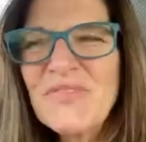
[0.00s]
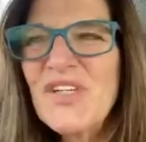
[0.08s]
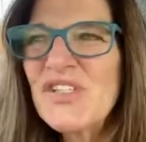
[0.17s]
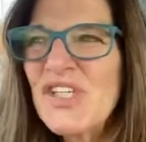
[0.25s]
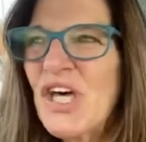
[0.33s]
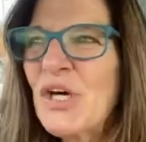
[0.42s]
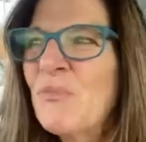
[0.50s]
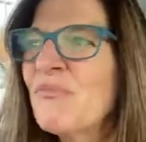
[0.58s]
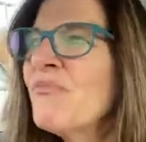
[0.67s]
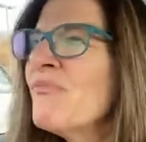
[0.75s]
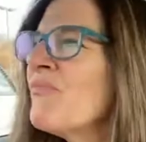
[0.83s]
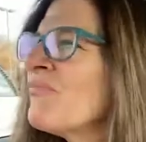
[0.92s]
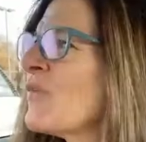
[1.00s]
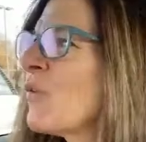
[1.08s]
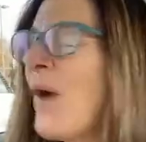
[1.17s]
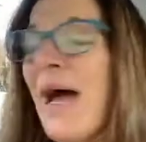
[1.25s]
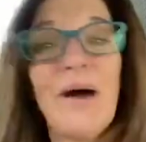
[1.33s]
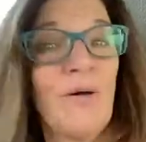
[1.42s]
So,
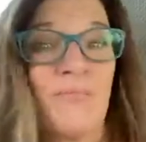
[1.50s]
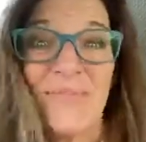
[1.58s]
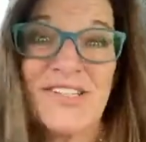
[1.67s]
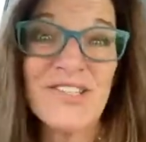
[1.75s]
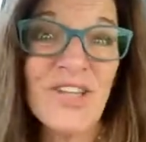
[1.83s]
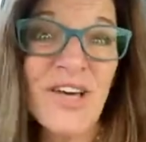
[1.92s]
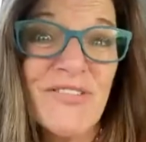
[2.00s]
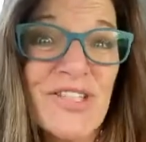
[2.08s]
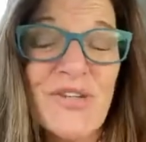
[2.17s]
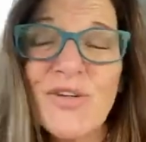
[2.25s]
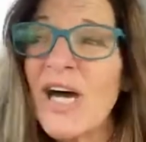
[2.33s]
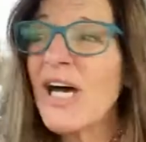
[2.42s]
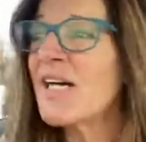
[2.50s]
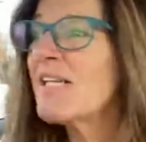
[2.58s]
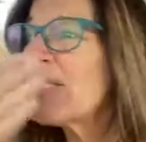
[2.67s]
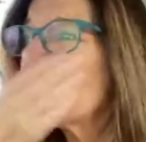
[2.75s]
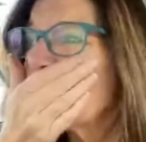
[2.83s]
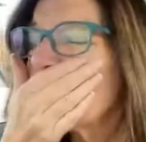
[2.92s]
wow. Much love to you
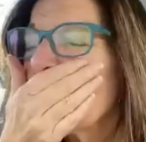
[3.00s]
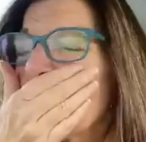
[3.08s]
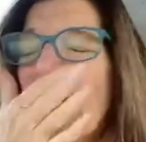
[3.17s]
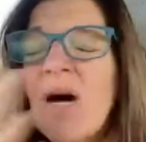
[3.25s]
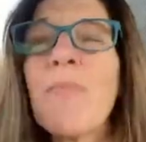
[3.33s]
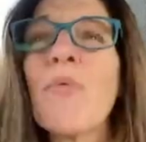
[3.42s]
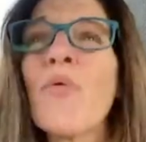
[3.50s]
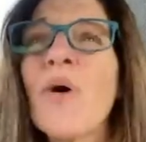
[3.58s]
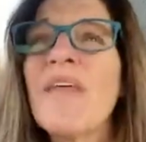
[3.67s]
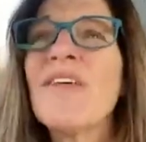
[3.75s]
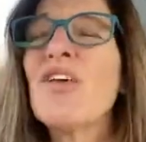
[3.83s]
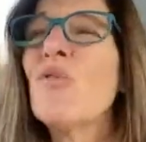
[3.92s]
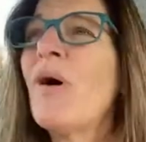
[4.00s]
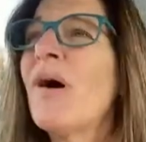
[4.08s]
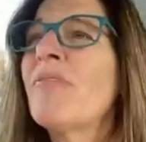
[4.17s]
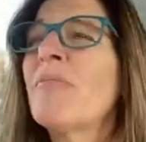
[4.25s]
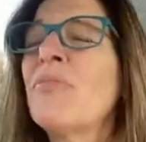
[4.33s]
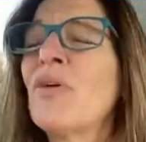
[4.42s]
guys. I pray that you
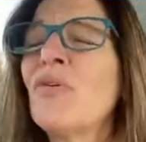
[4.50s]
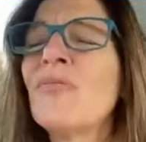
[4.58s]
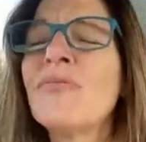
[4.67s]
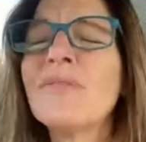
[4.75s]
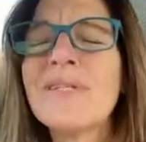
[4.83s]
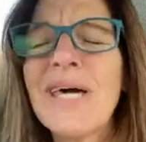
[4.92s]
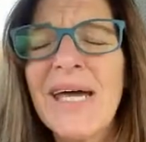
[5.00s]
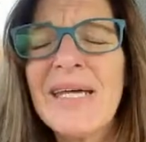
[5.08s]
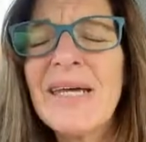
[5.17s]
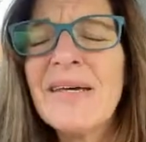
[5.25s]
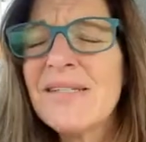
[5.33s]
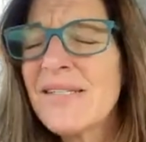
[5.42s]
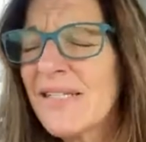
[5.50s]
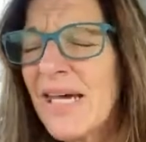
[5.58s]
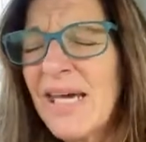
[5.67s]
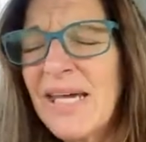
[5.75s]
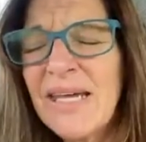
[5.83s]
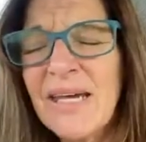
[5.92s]
have a beautiful day
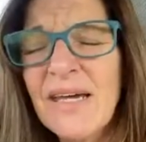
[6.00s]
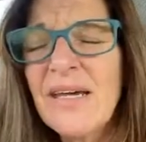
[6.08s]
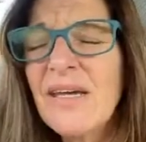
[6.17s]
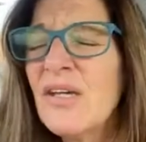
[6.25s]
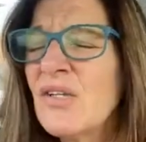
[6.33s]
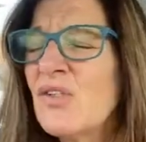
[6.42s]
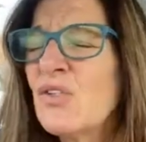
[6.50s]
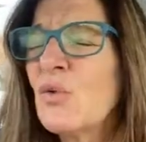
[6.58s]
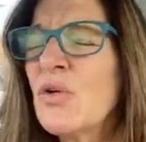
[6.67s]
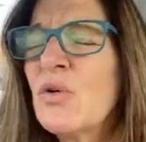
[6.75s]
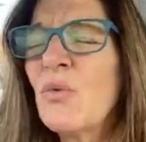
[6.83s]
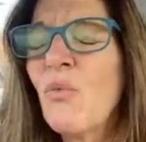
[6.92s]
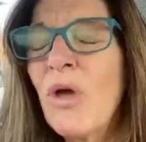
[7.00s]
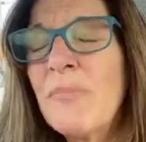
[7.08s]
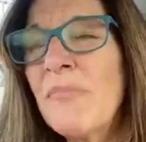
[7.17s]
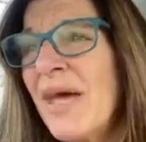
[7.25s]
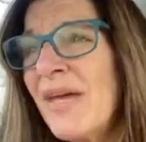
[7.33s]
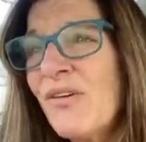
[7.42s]
today. Enjoy the
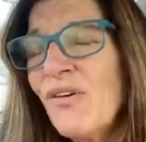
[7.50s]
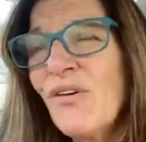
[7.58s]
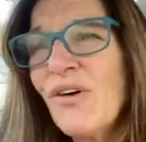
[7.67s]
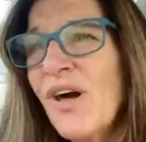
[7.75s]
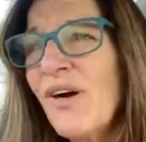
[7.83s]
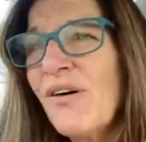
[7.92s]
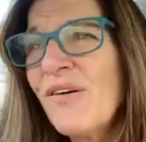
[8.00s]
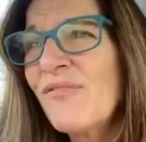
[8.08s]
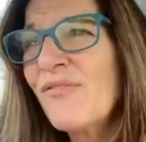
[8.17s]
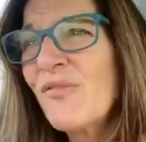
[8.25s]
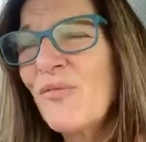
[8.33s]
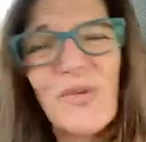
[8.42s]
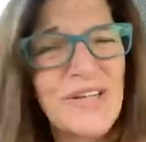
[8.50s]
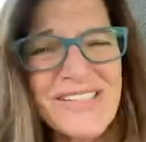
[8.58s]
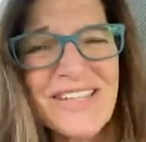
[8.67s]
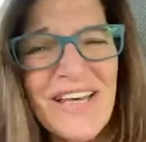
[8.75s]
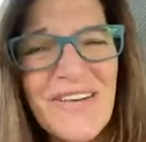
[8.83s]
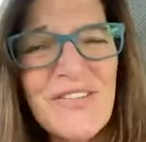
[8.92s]
remainder of
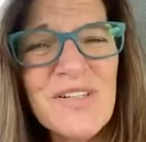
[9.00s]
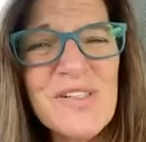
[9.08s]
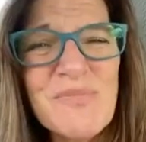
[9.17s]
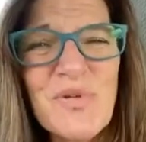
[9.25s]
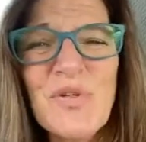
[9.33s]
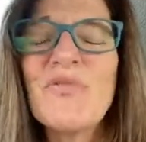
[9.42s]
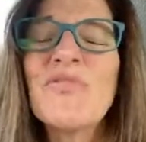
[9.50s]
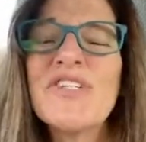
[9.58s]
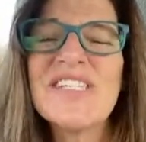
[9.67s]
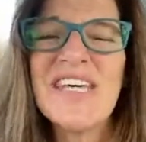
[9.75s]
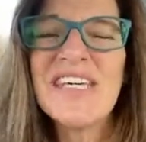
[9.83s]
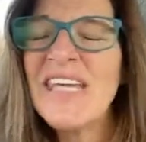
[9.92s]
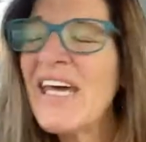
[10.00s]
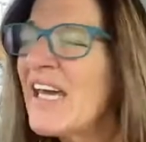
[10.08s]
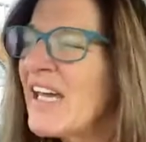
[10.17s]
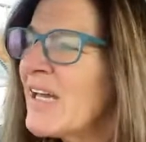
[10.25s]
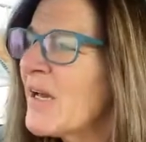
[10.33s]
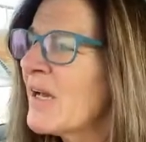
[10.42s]
what's left of this beautiful Sunday.